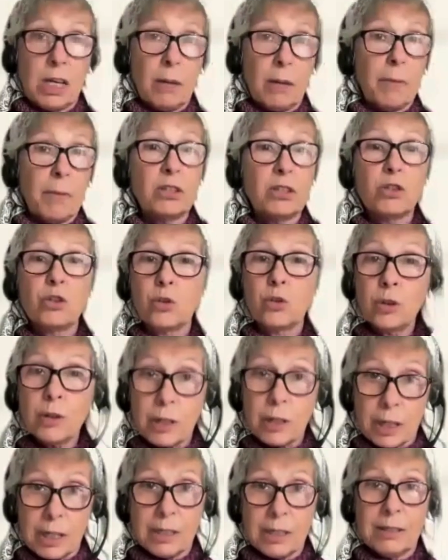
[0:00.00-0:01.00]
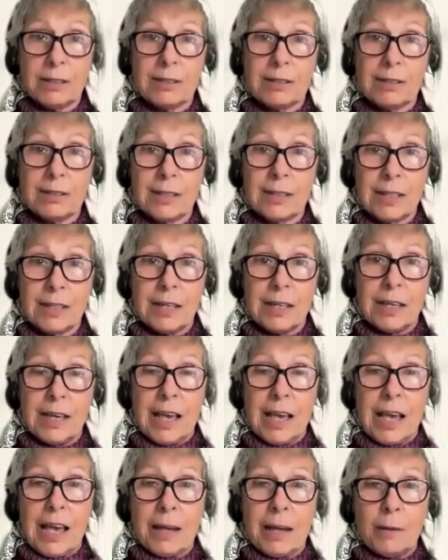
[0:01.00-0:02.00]
my stories,
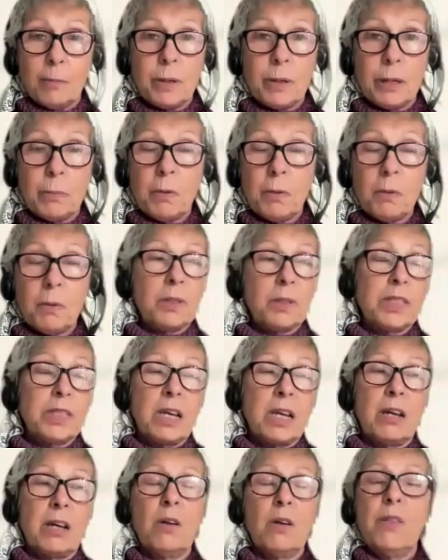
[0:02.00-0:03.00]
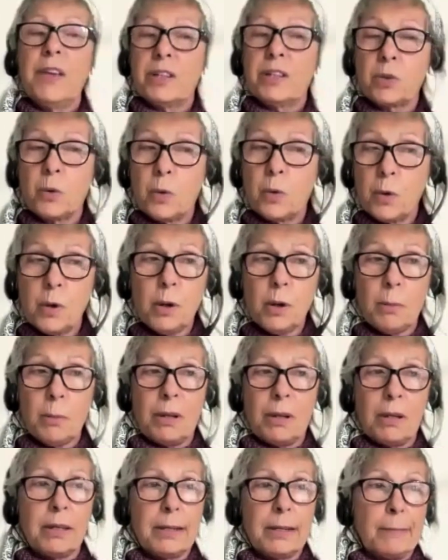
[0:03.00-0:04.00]
and people will say, oh, that's
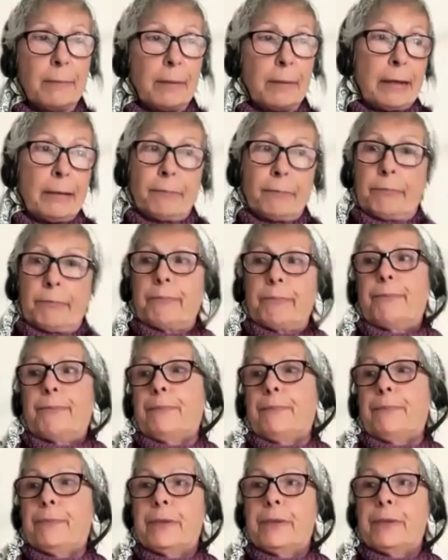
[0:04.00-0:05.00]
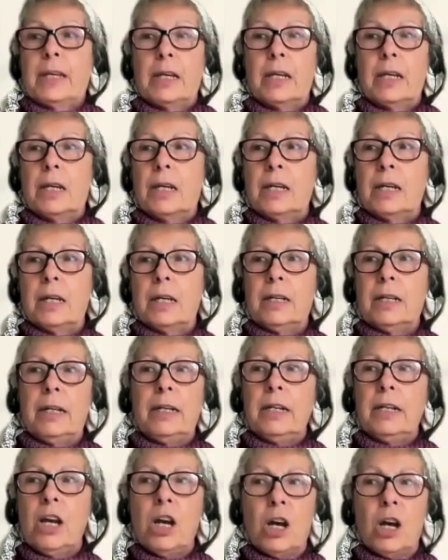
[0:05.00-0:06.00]
horrible. And I'm like,
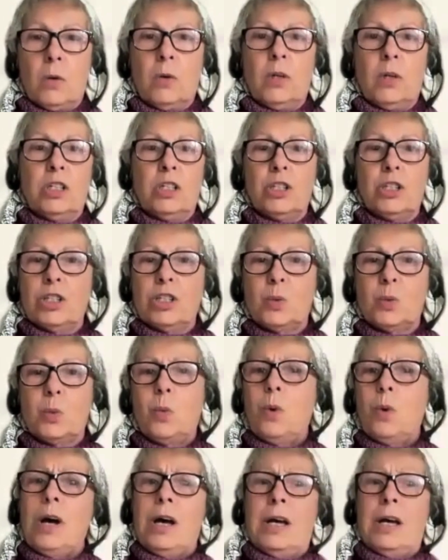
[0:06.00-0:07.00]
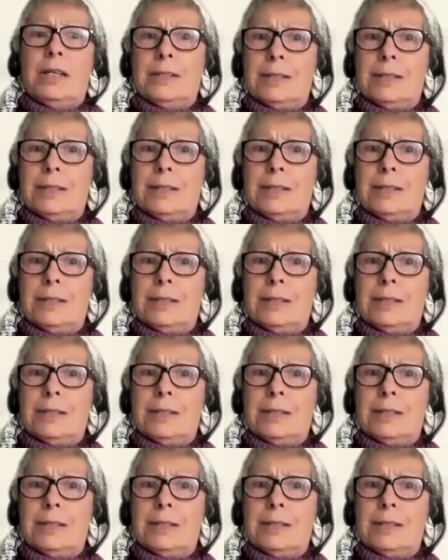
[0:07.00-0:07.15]
no, it just was.